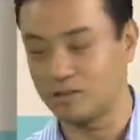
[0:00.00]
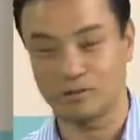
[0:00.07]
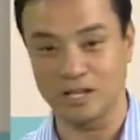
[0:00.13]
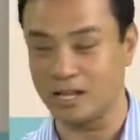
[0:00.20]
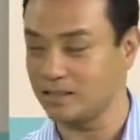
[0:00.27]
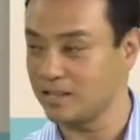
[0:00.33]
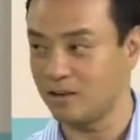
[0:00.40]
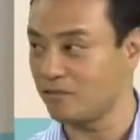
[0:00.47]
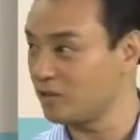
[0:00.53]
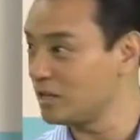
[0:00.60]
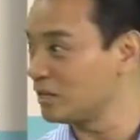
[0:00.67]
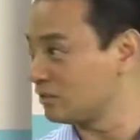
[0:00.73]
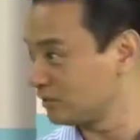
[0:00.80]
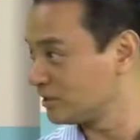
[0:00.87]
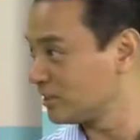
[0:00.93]
that never
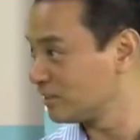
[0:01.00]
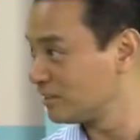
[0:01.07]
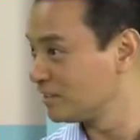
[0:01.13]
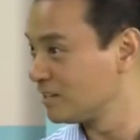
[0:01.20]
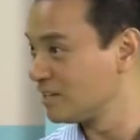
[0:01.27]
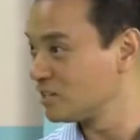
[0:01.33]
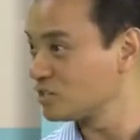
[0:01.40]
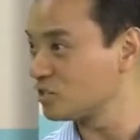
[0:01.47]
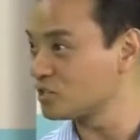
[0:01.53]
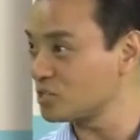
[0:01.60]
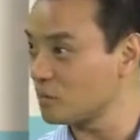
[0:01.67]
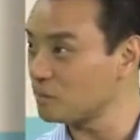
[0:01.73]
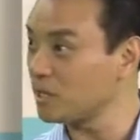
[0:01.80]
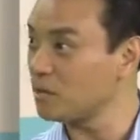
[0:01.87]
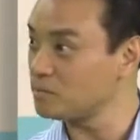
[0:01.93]
healed. So
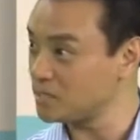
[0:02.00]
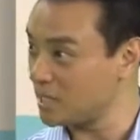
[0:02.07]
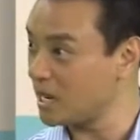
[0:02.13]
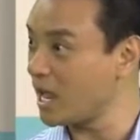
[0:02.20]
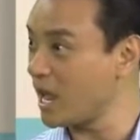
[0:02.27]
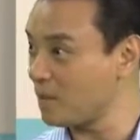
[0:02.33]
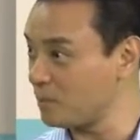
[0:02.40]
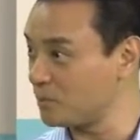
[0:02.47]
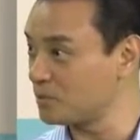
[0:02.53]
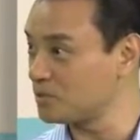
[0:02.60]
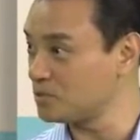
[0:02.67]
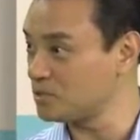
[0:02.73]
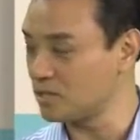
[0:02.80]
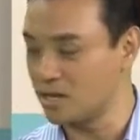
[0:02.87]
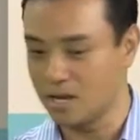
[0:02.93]
sometimes that
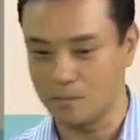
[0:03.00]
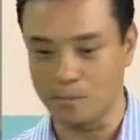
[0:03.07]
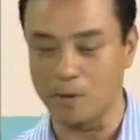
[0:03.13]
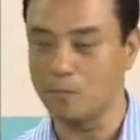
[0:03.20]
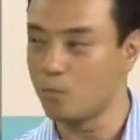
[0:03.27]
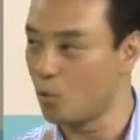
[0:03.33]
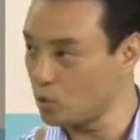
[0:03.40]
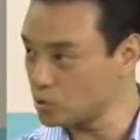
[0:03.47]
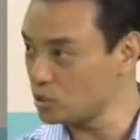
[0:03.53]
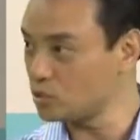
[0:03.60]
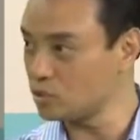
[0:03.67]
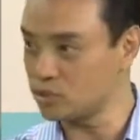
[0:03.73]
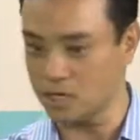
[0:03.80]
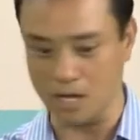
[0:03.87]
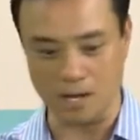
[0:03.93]
happens, but most of the
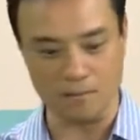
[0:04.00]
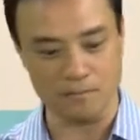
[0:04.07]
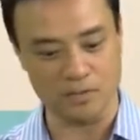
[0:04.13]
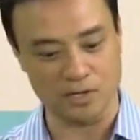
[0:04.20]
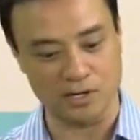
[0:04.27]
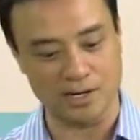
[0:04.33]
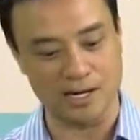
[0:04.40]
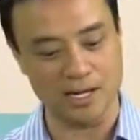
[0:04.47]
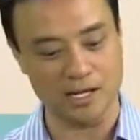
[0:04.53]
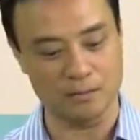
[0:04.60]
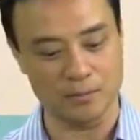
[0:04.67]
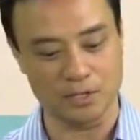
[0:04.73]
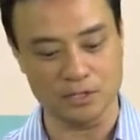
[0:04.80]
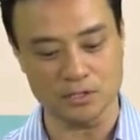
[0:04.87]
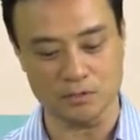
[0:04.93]
time the
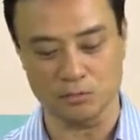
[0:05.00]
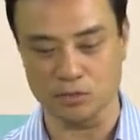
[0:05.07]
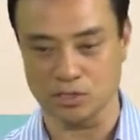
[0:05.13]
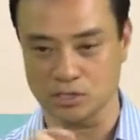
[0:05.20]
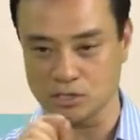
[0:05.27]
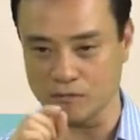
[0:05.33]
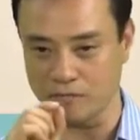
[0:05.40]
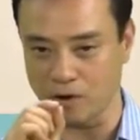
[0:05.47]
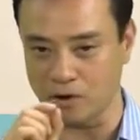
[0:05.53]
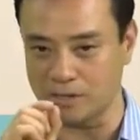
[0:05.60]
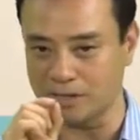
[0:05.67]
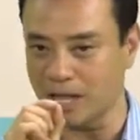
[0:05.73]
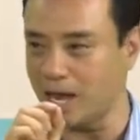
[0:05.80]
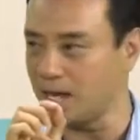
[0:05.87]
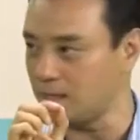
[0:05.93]
ligaments, which is a very
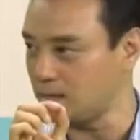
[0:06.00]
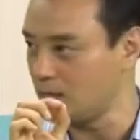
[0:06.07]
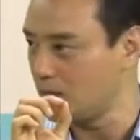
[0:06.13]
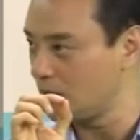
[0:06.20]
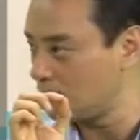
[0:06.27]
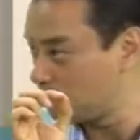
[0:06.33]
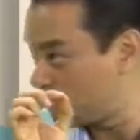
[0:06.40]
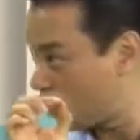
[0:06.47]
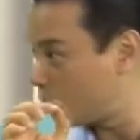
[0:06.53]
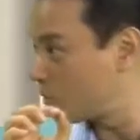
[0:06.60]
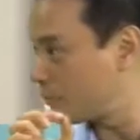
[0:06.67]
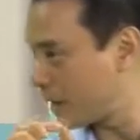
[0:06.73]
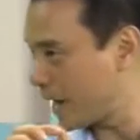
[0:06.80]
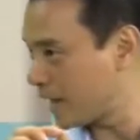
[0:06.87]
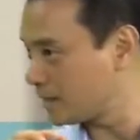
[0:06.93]
tight rubber
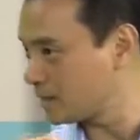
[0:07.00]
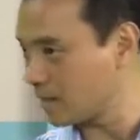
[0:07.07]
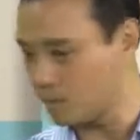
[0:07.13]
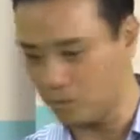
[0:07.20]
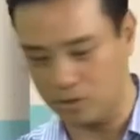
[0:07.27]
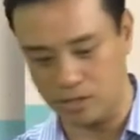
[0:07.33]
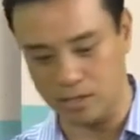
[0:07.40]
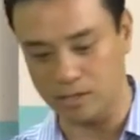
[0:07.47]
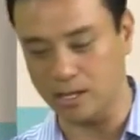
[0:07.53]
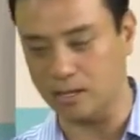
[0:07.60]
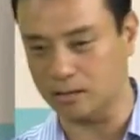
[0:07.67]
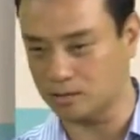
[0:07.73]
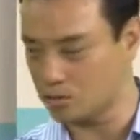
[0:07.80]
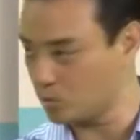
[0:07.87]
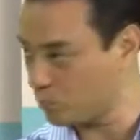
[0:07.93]
band type of thing
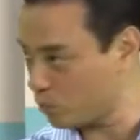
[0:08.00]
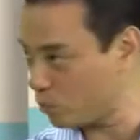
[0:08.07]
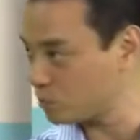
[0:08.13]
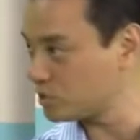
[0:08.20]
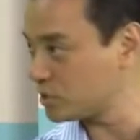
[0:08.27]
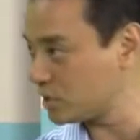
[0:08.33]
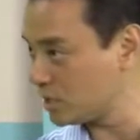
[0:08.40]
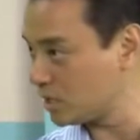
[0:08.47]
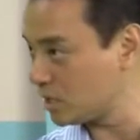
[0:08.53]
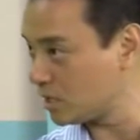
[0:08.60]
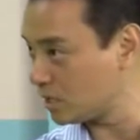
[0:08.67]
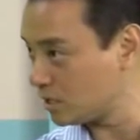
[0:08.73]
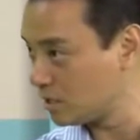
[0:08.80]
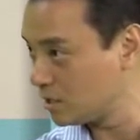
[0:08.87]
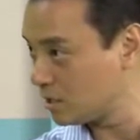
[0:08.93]
that supports the
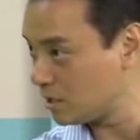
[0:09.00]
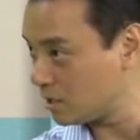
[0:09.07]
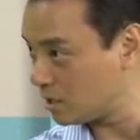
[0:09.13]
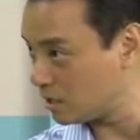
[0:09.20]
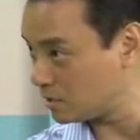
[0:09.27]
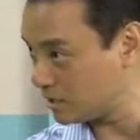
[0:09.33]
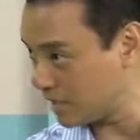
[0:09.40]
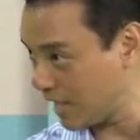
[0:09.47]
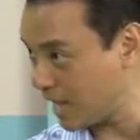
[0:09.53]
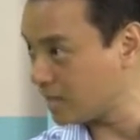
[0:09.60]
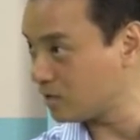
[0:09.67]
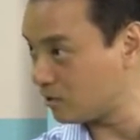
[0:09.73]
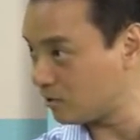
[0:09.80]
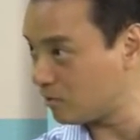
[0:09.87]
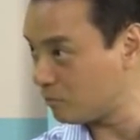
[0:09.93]

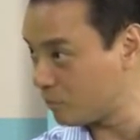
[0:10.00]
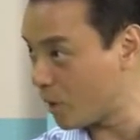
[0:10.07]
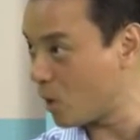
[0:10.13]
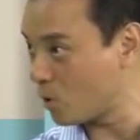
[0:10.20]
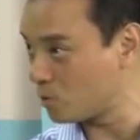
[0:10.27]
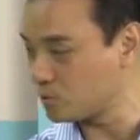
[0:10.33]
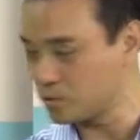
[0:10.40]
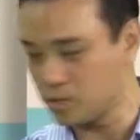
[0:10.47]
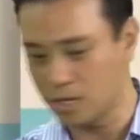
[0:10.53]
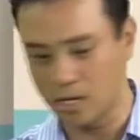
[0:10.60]
ankle bones,